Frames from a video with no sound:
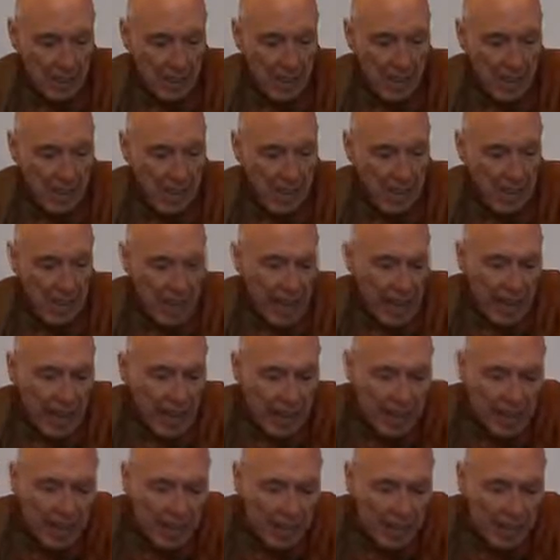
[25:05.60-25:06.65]
Okay,
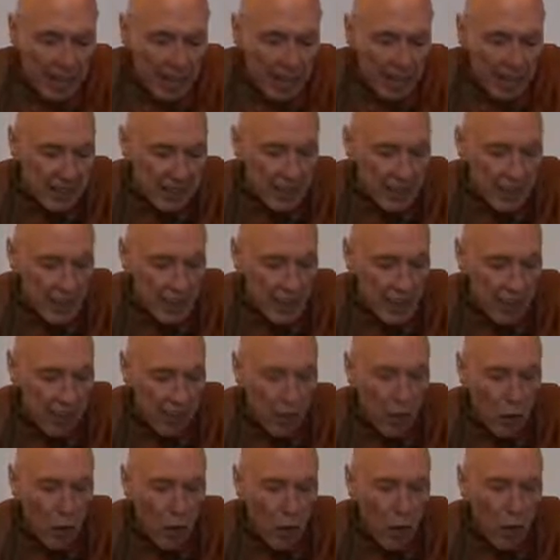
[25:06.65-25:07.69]
then number
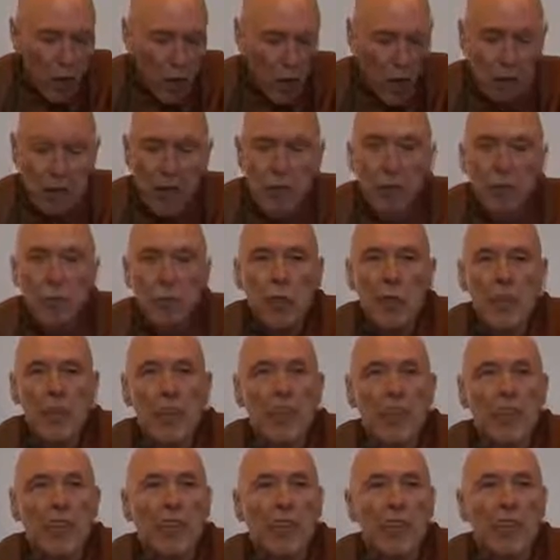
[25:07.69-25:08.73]
4,
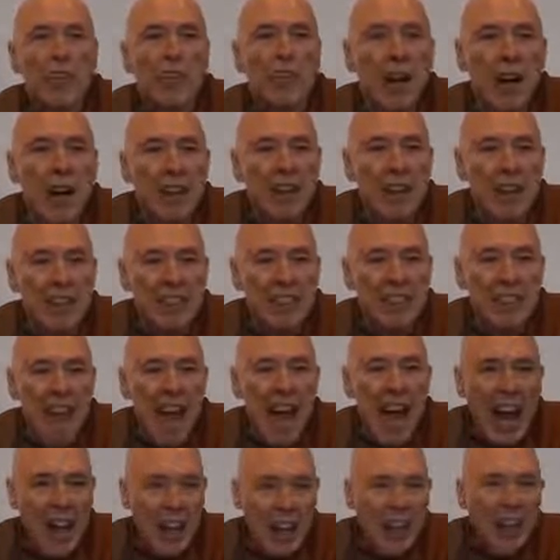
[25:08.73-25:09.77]
when the monk gets
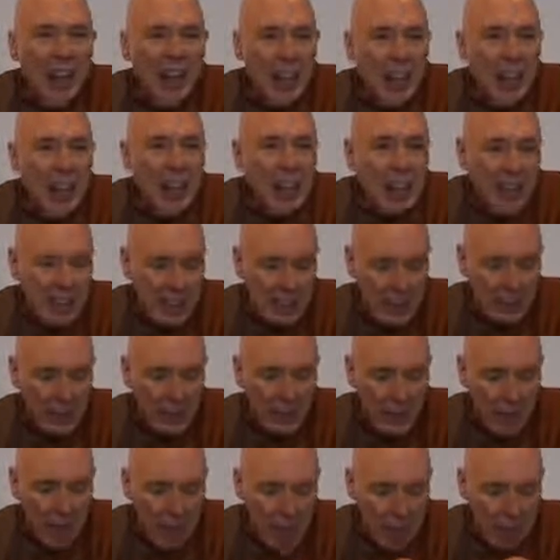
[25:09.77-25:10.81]
angry,
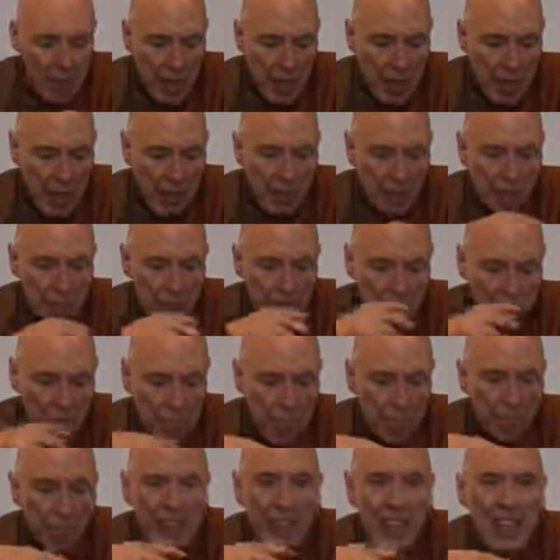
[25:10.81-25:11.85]
if he becomes
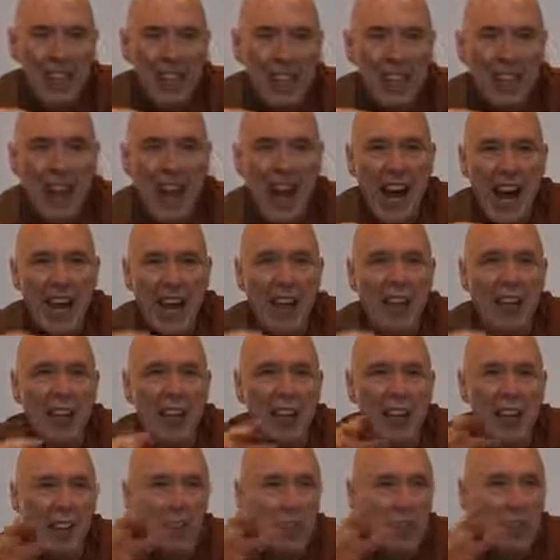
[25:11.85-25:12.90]
repeatedly
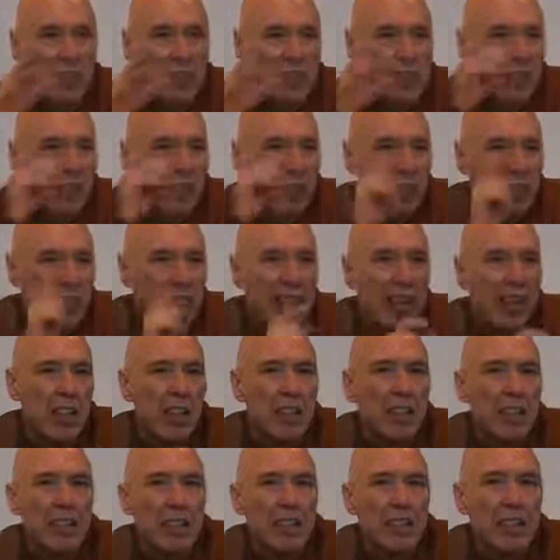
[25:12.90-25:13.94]
angry towards a particular
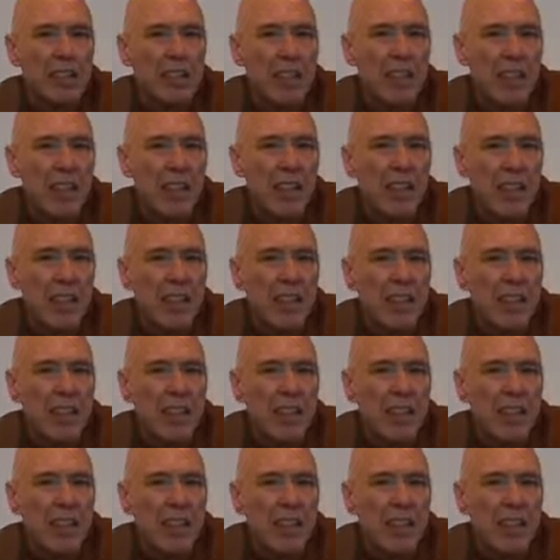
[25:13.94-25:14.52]
person,